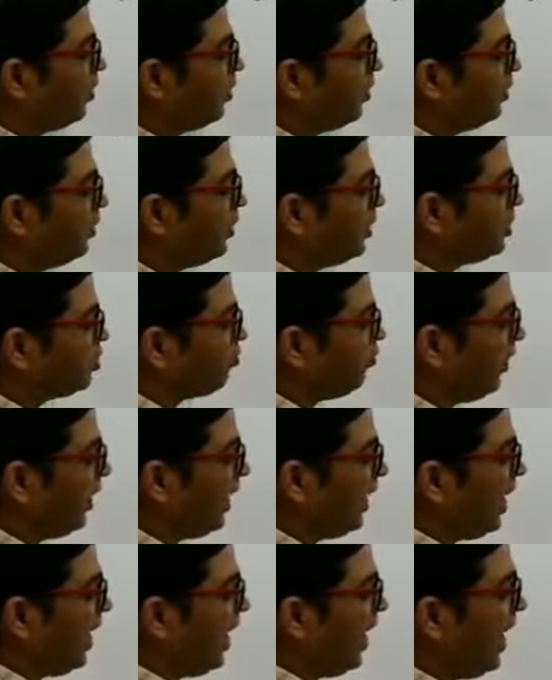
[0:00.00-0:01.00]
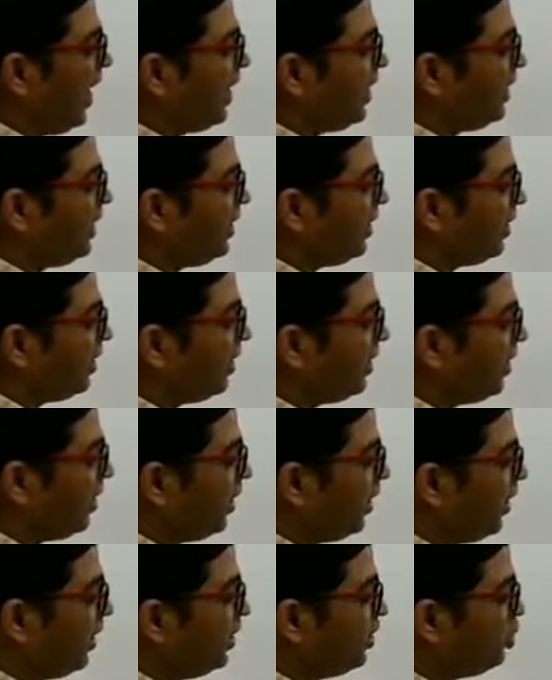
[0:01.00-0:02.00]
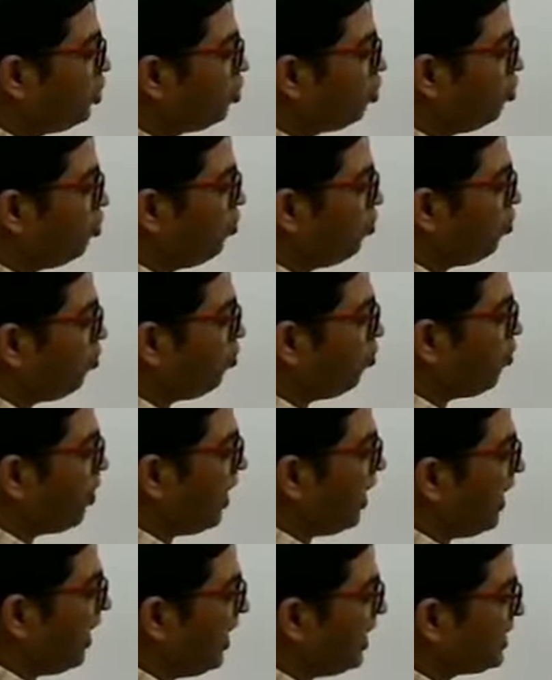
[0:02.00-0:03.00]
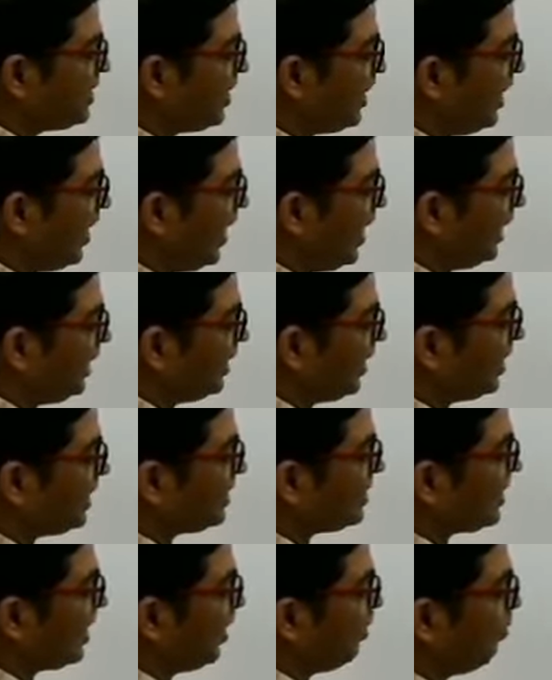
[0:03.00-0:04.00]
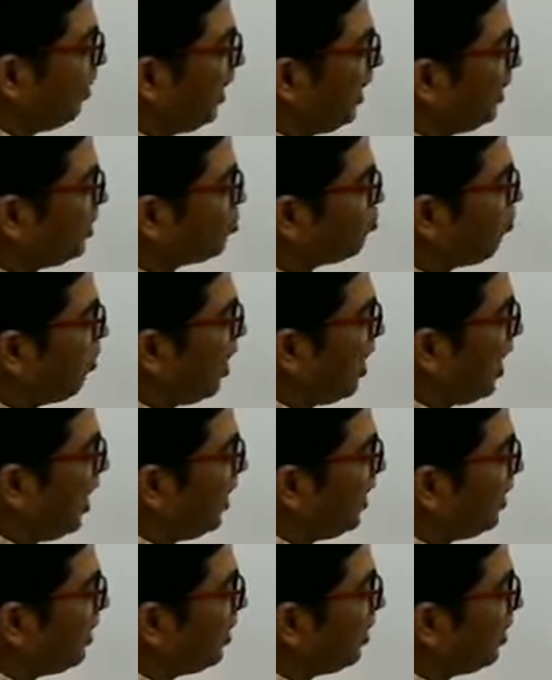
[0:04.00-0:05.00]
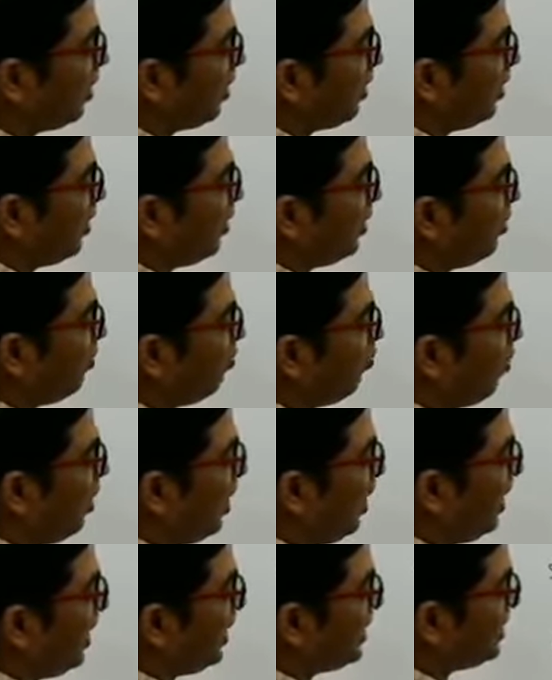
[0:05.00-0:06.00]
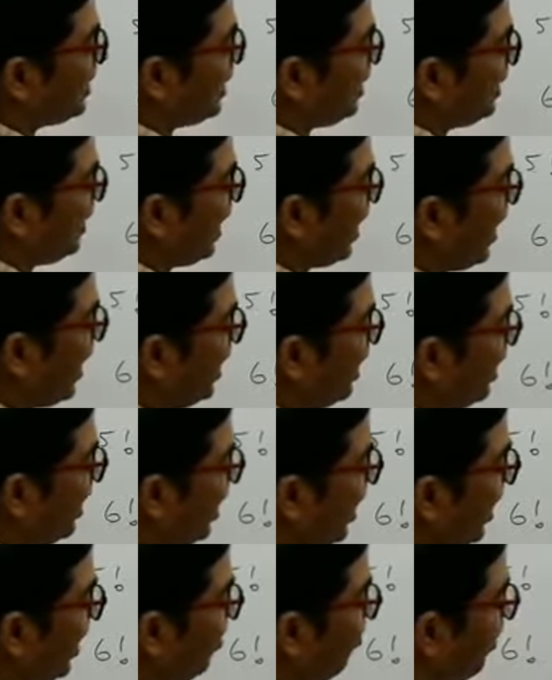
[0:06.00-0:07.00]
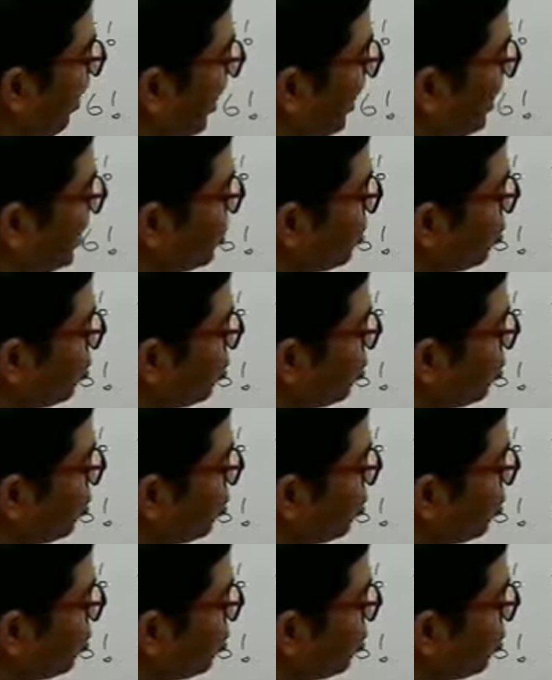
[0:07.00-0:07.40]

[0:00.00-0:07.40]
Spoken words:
this way: n into 1 less than n, that is n minus 1, 1 less than that, n minus